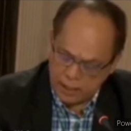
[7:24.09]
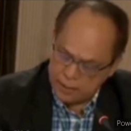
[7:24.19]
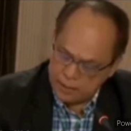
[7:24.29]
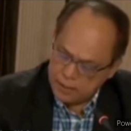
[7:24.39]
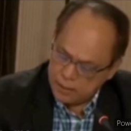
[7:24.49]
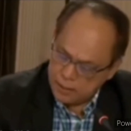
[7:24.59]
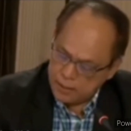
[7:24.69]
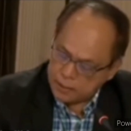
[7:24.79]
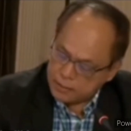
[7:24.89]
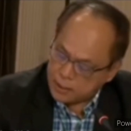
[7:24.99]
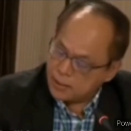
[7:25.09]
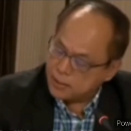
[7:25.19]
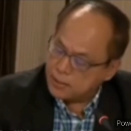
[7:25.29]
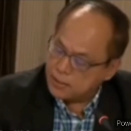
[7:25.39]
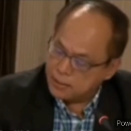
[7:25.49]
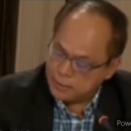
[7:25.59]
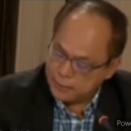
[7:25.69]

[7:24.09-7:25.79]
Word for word: and addressing